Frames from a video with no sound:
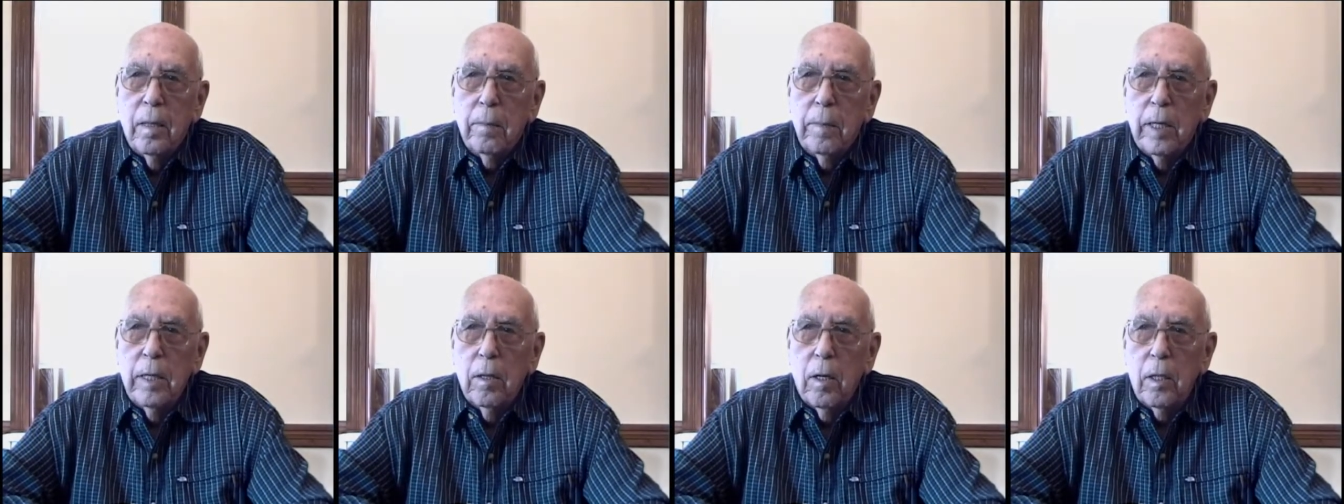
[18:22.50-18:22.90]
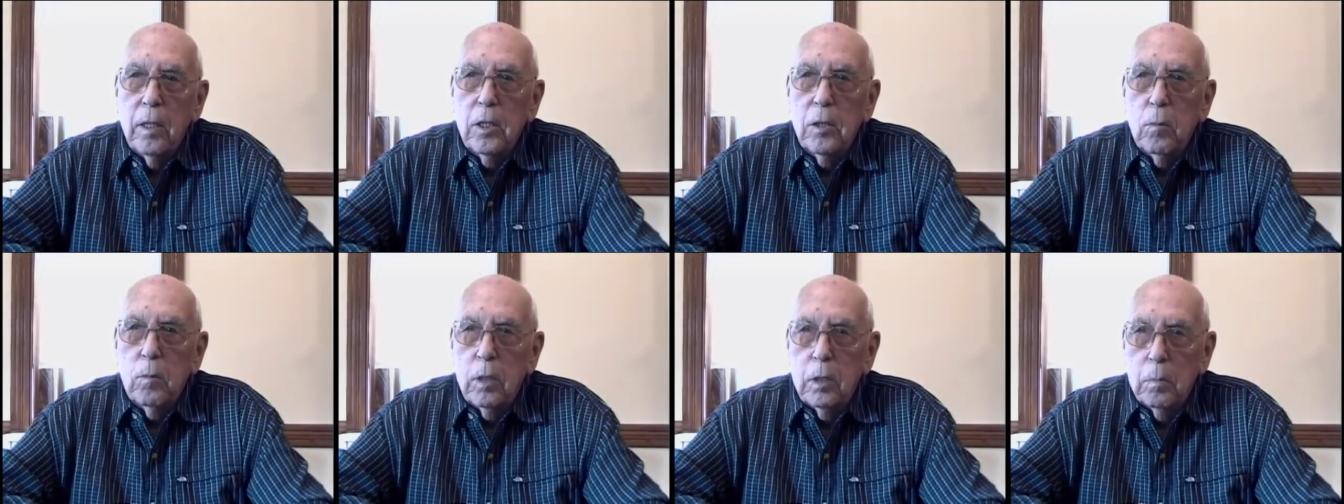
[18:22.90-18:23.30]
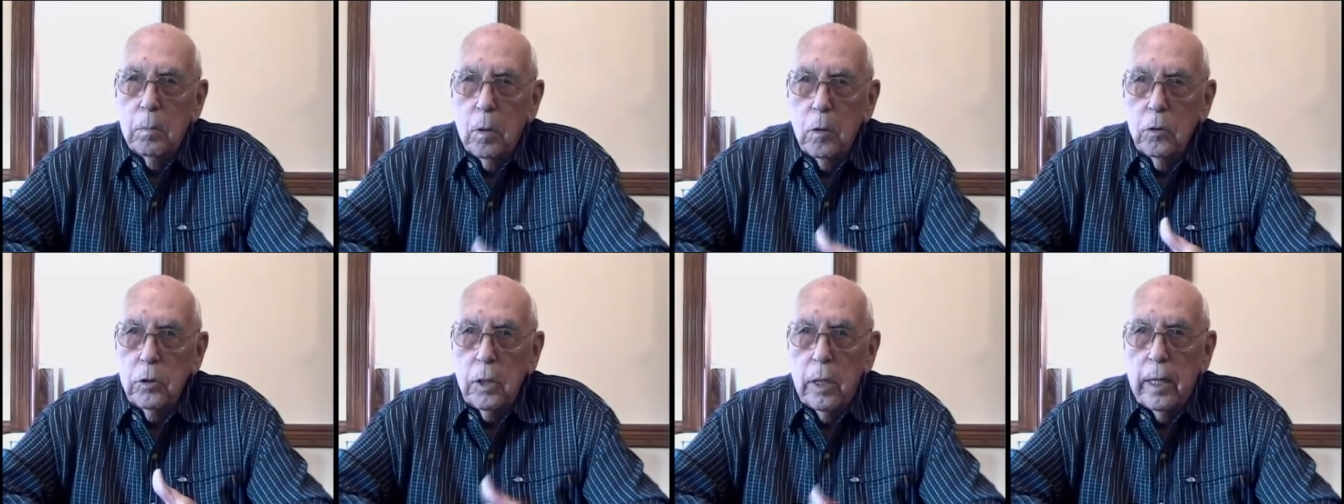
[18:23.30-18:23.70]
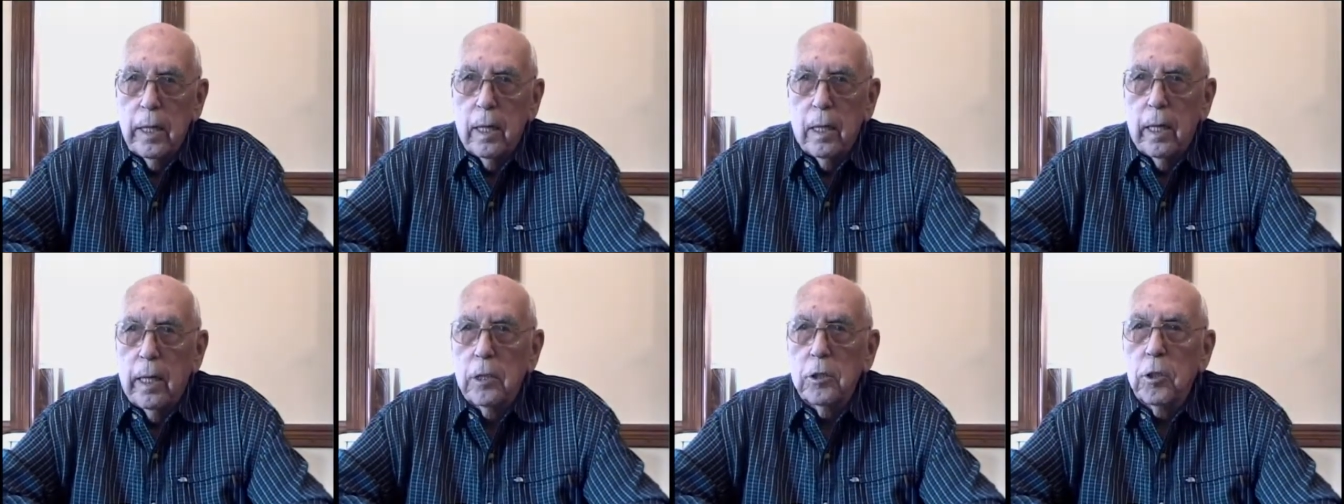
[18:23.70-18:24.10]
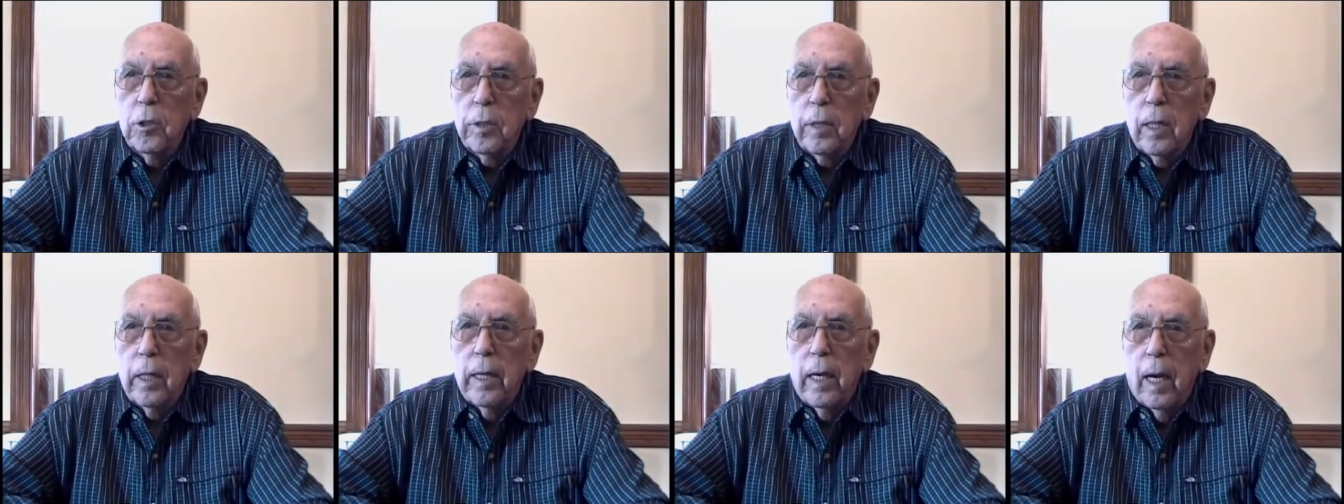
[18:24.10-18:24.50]
because it was mostly
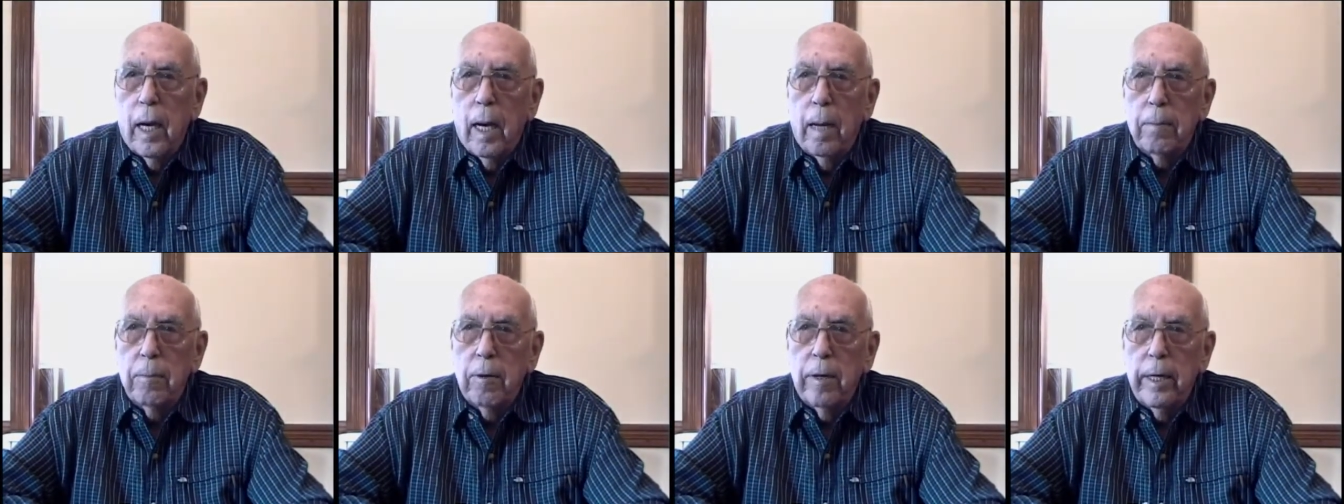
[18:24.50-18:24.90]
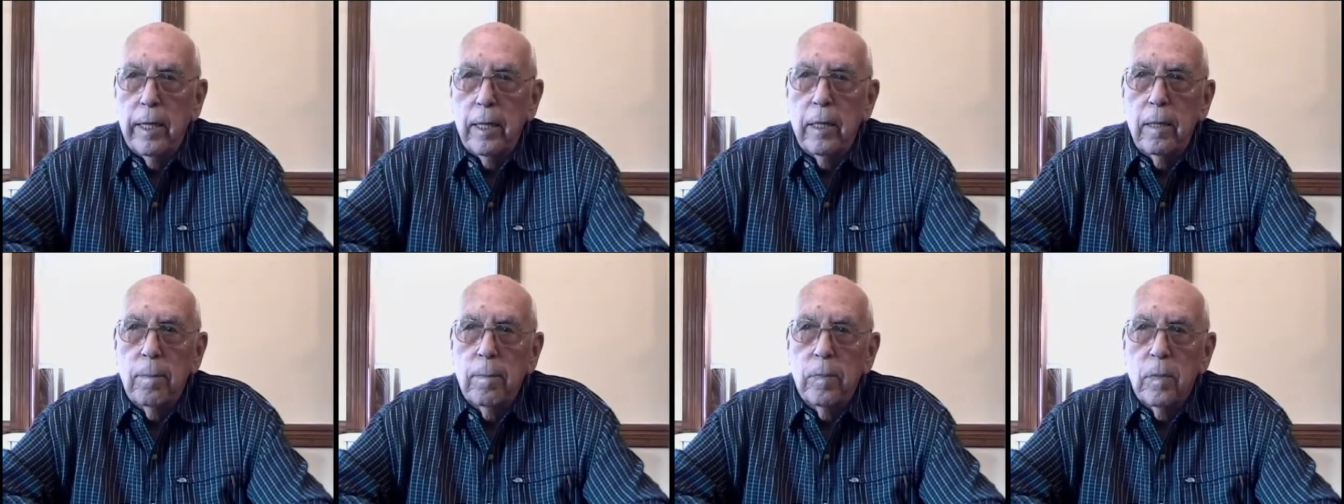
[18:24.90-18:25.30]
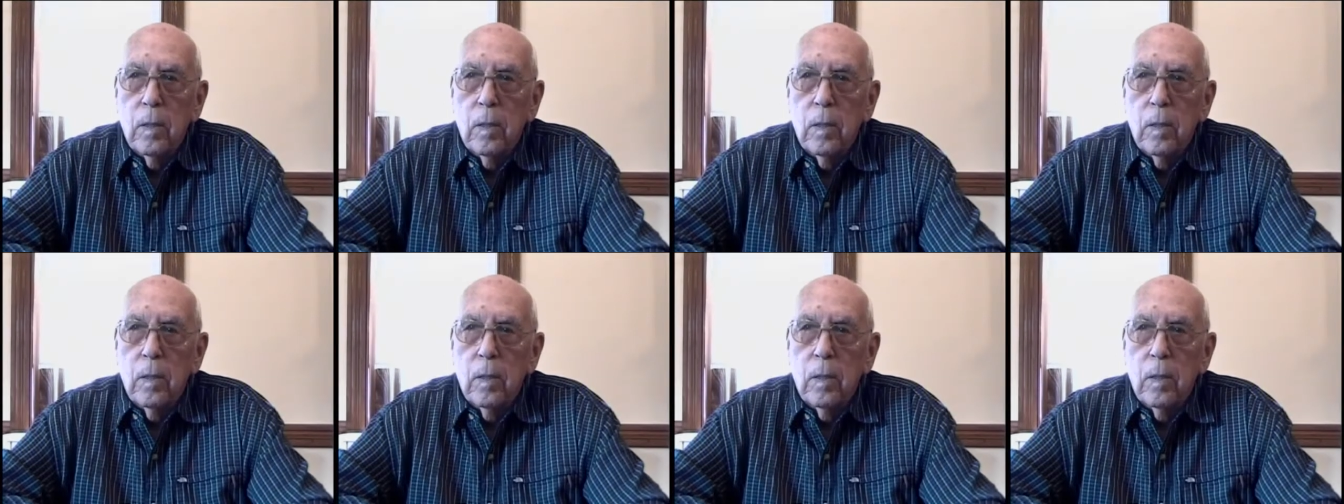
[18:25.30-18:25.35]
electrically operated,